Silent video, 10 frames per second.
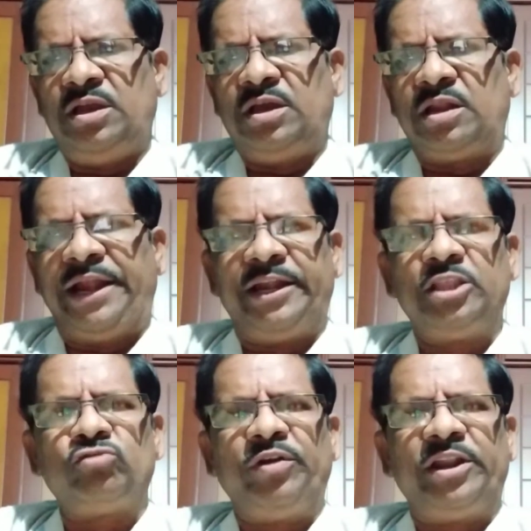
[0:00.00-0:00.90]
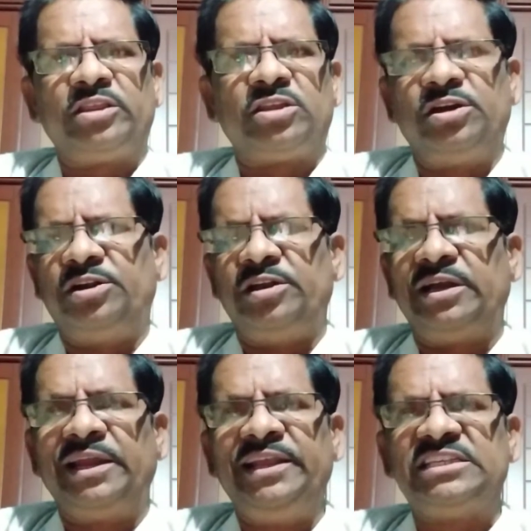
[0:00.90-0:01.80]
1923
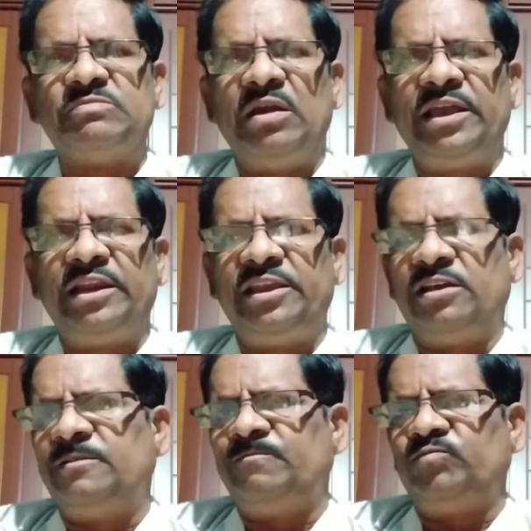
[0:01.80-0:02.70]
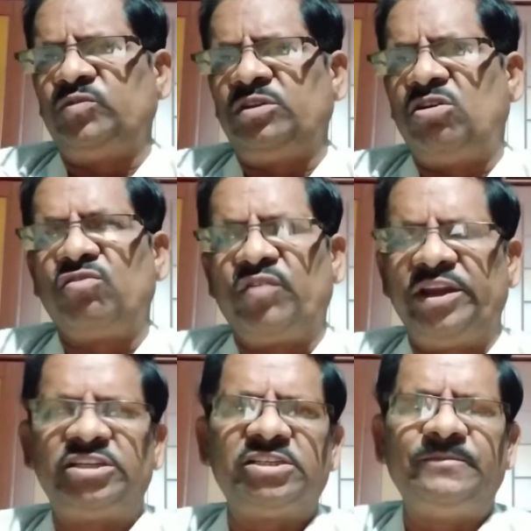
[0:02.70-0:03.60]
Greece-Bulgaria
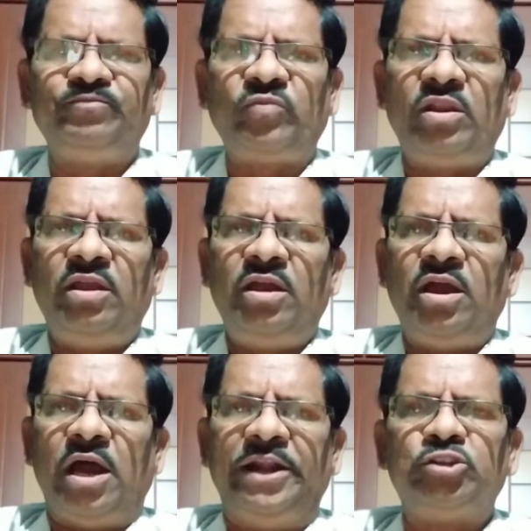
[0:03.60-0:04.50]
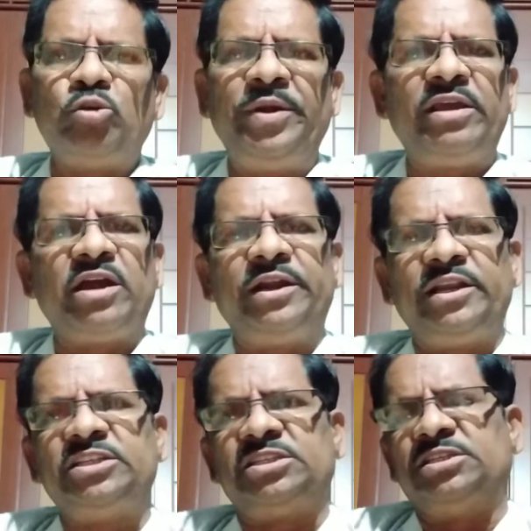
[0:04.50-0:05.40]
conflict, and so many
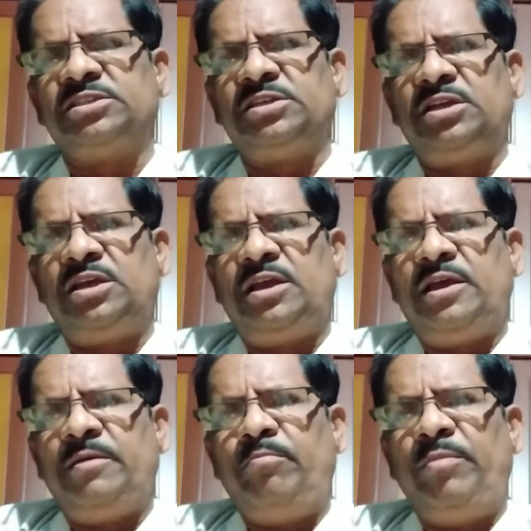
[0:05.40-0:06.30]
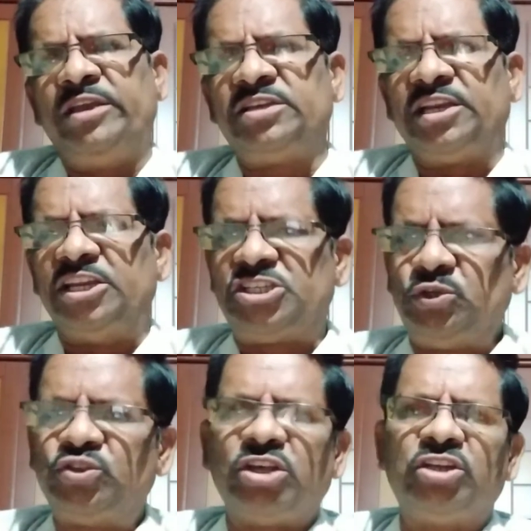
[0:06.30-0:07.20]
countries, major
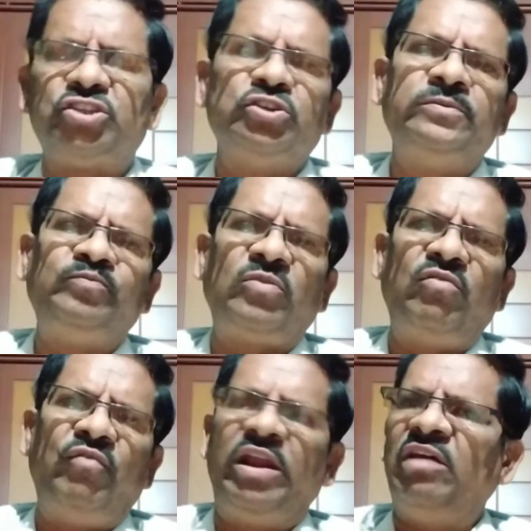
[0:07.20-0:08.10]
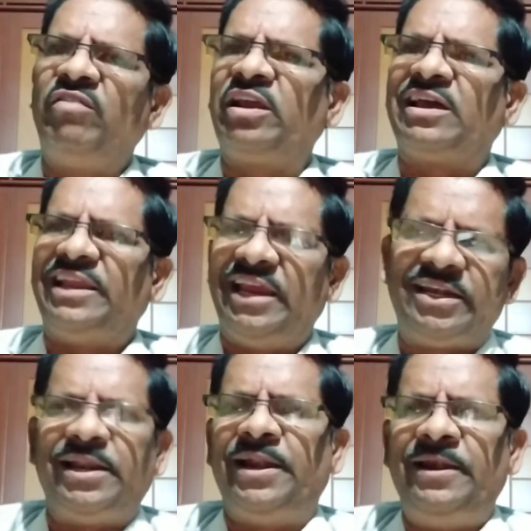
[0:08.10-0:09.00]
issues also whenever
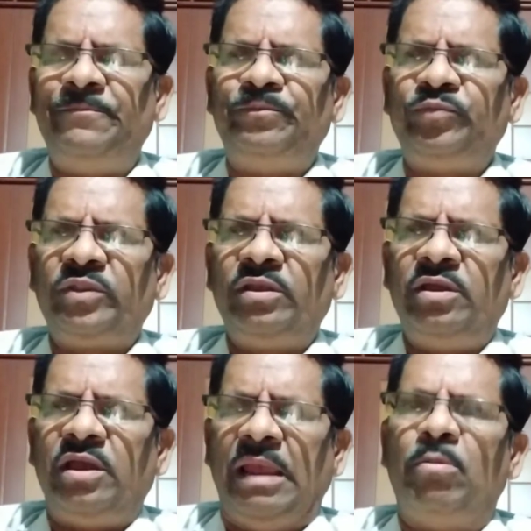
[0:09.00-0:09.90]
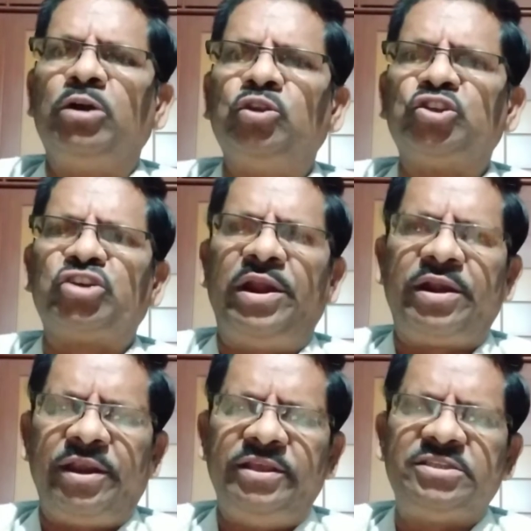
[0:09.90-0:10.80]
created among those
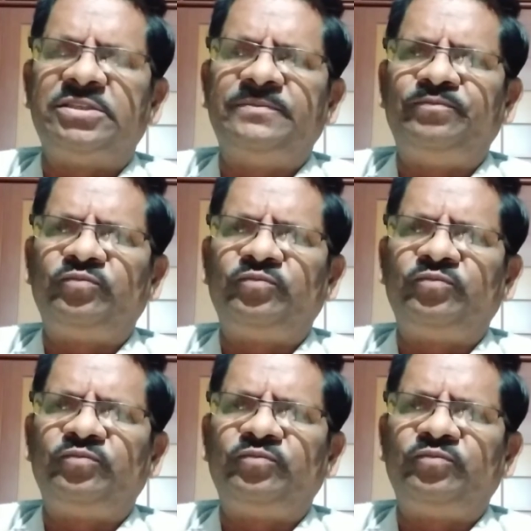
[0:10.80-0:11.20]
countries.